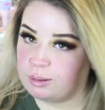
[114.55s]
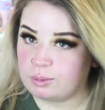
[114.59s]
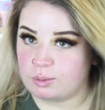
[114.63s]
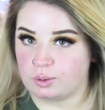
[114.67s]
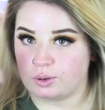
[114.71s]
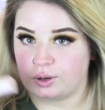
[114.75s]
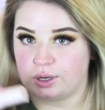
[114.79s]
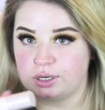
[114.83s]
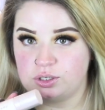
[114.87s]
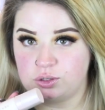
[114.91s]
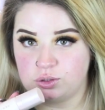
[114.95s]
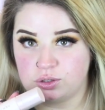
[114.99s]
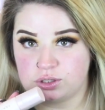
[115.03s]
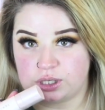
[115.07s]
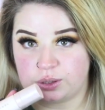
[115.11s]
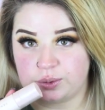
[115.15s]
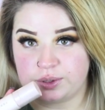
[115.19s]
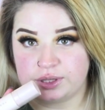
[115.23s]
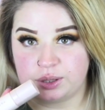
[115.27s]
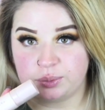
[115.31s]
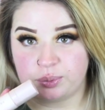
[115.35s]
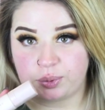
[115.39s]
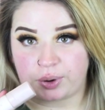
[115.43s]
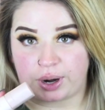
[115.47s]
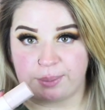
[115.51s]
going to start
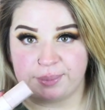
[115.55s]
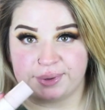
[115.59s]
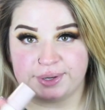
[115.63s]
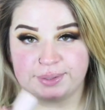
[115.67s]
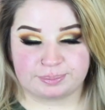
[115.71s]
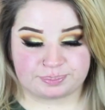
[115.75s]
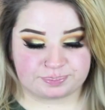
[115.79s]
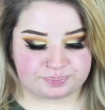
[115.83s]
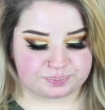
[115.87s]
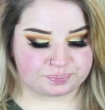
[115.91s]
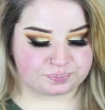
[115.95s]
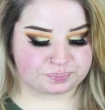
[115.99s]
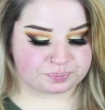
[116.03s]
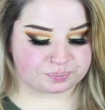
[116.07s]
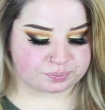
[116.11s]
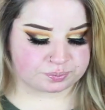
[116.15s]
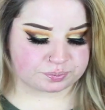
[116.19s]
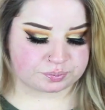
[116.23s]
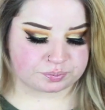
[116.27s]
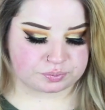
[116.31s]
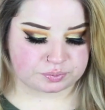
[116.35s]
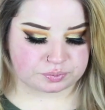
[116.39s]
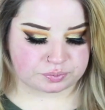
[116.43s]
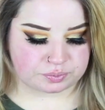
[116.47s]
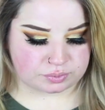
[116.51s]
with the primer.
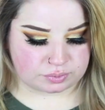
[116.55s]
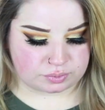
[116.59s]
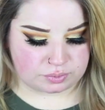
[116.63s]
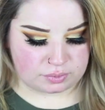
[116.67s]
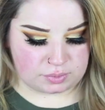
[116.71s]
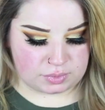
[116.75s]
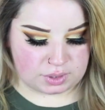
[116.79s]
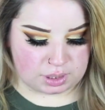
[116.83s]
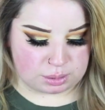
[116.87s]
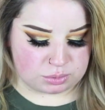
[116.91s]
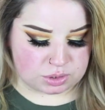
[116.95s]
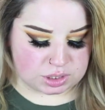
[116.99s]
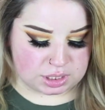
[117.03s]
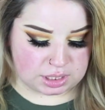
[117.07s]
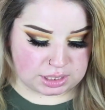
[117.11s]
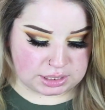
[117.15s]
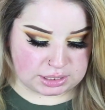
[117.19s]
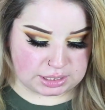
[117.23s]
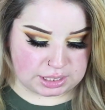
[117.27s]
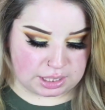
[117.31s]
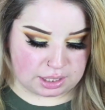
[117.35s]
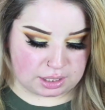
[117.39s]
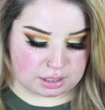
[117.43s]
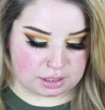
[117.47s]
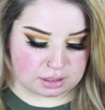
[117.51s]
I'm just going
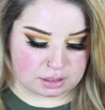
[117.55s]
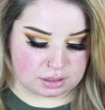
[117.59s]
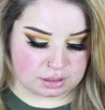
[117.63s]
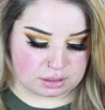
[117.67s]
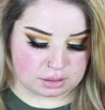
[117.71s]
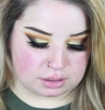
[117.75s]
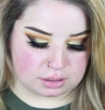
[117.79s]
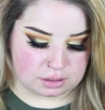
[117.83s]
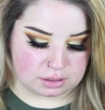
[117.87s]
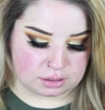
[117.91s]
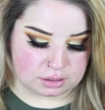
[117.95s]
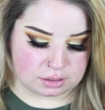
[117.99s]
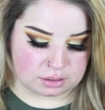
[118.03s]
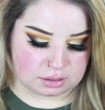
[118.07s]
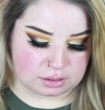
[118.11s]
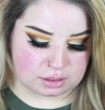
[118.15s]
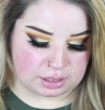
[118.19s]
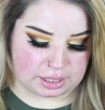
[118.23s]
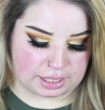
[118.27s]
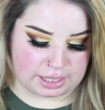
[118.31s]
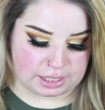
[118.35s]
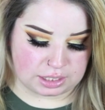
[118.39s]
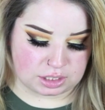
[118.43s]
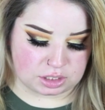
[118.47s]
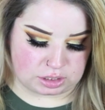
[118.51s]
to take,
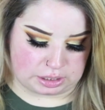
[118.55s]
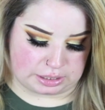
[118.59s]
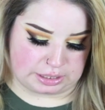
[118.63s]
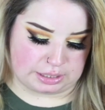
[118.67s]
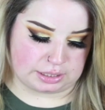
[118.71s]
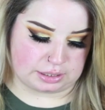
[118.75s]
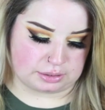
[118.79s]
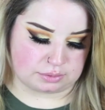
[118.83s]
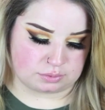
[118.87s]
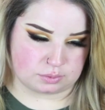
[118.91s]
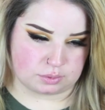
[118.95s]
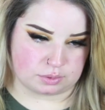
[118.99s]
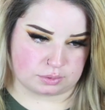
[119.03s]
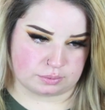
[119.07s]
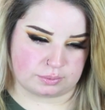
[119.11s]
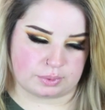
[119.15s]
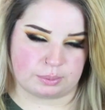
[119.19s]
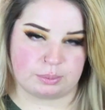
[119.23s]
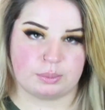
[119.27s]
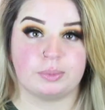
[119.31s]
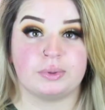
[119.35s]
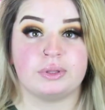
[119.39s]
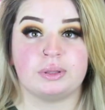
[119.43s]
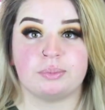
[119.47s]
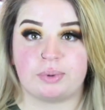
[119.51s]
actually, well, I'm
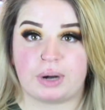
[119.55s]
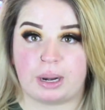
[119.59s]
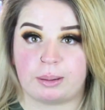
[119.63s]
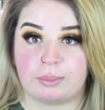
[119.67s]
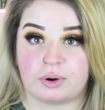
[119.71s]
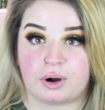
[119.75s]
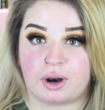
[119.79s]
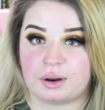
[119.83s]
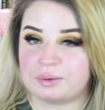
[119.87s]
going to put the primer